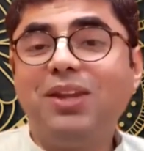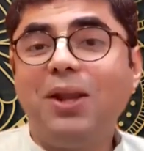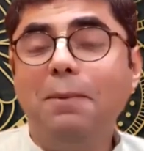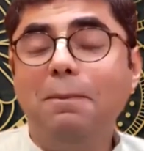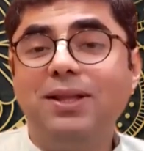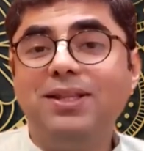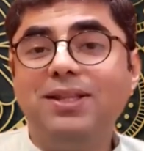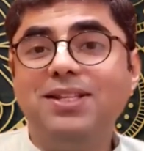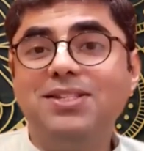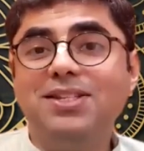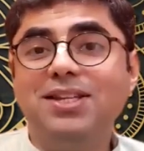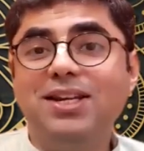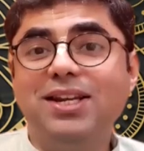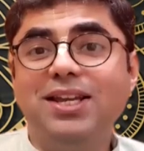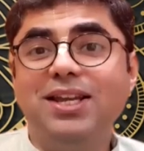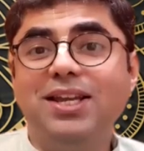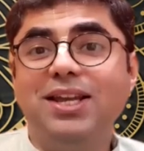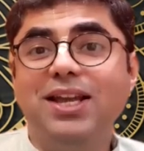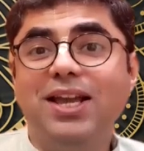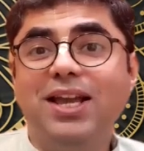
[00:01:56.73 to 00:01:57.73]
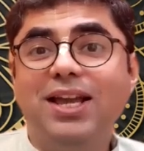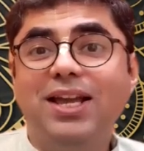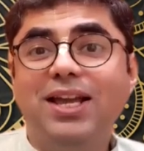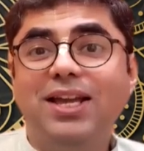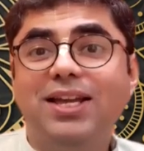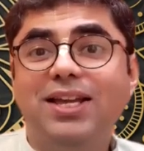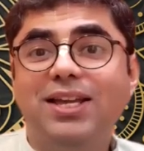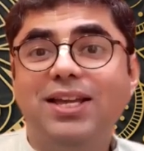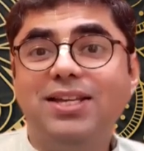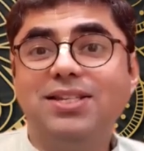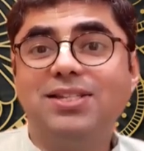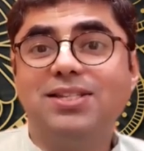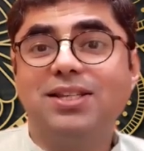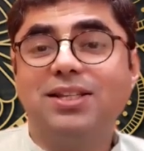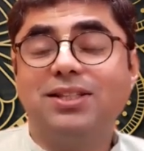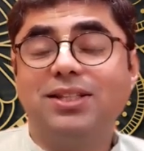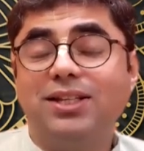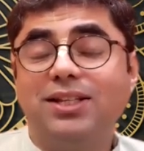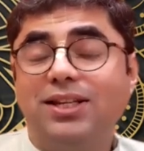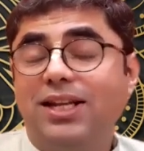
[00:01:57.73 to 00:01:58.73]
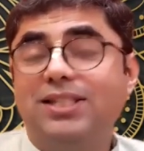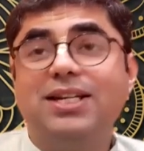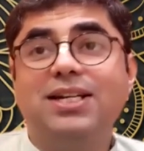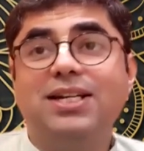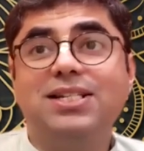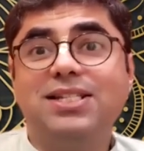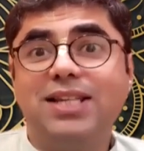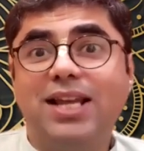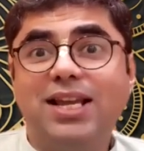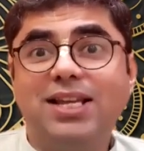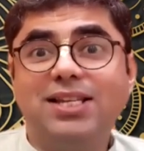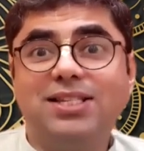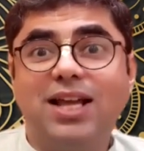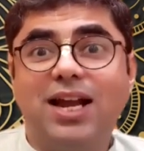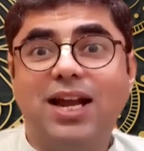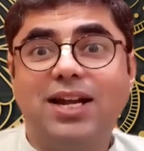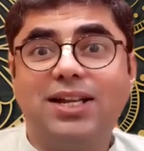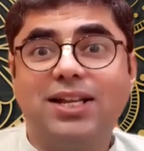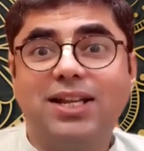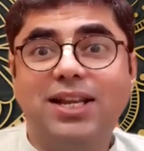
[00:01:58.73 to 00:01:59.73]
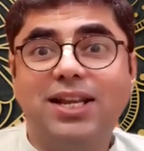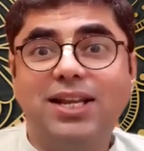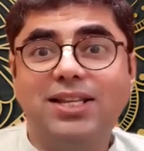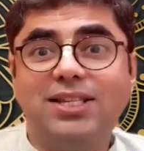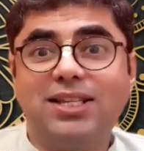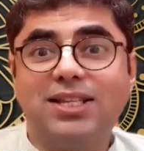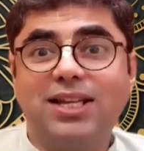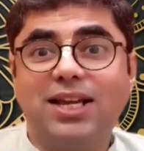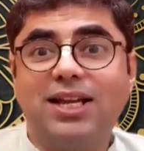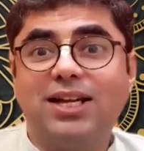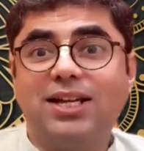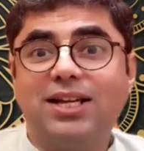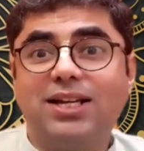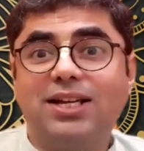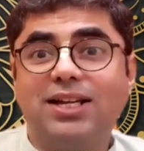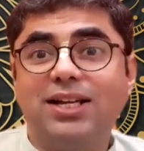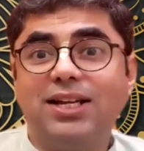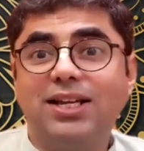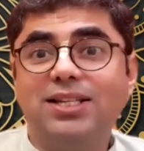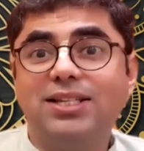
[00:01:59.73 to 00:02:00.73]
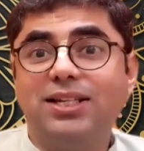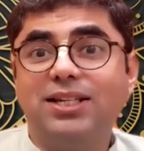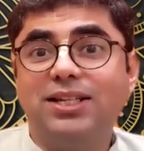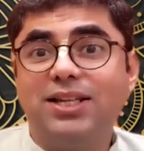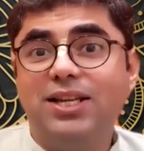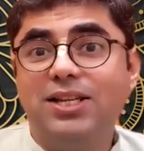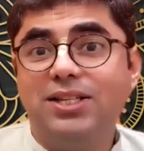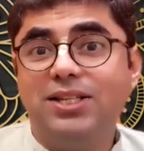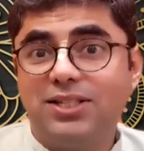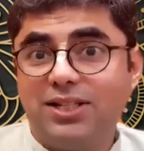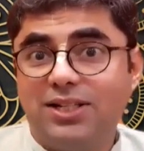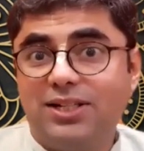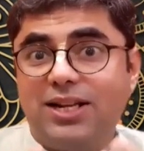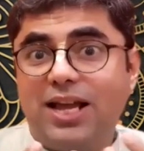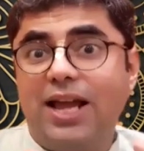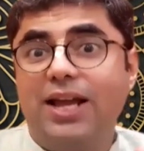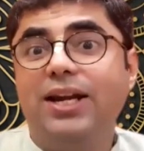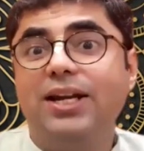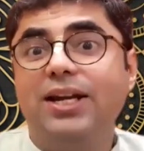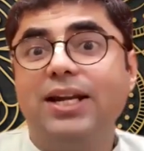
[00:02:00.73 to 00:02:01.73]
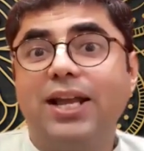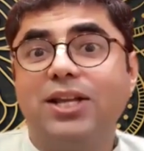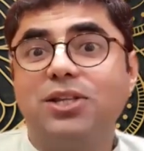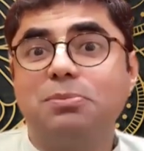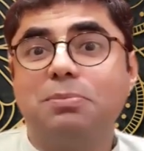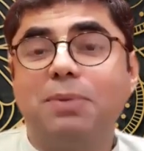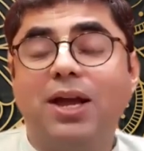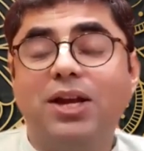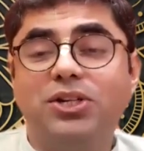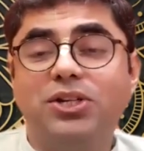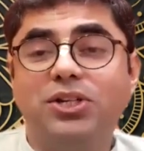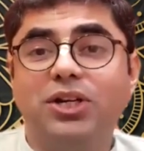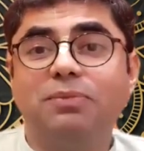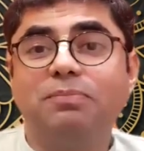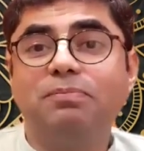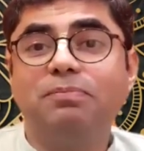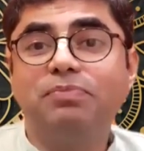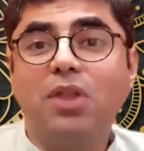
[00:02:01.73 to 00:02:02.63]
Patanjali, the legend says that he's direct expansion